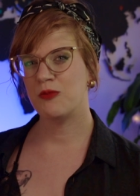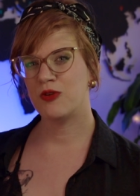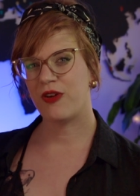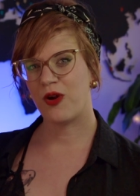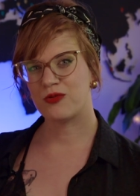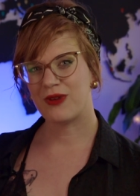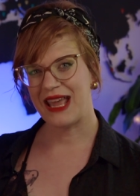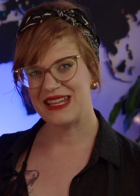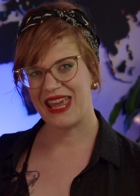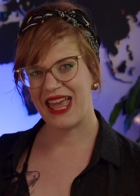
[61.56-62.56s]
move her
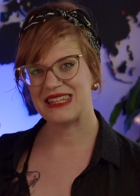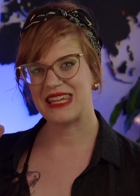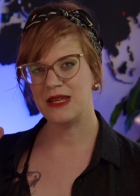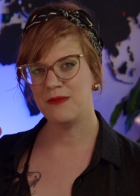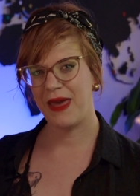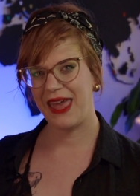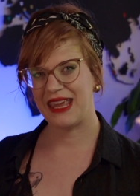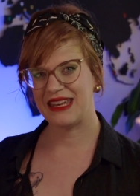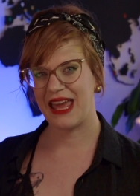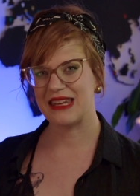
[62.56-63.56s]
right hand in
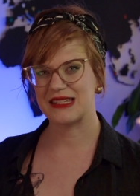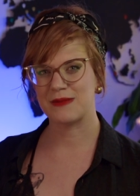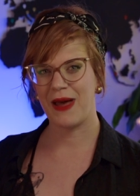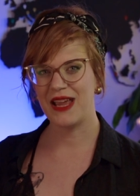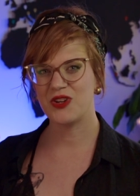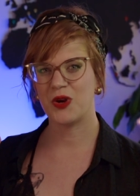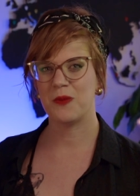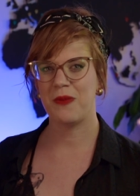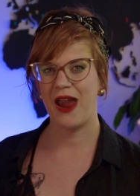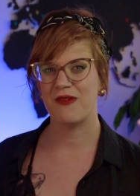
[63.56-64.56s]
pain and despite
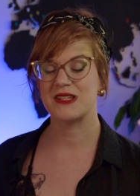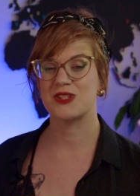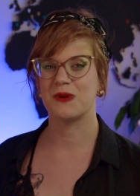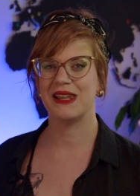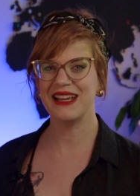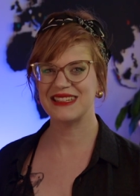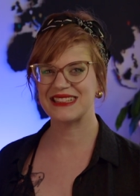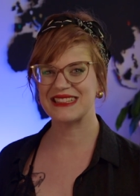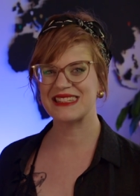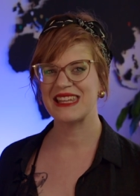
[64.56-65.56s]
her parents'
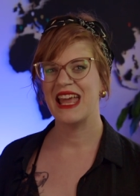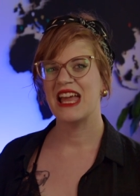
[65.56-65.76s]
reluctance,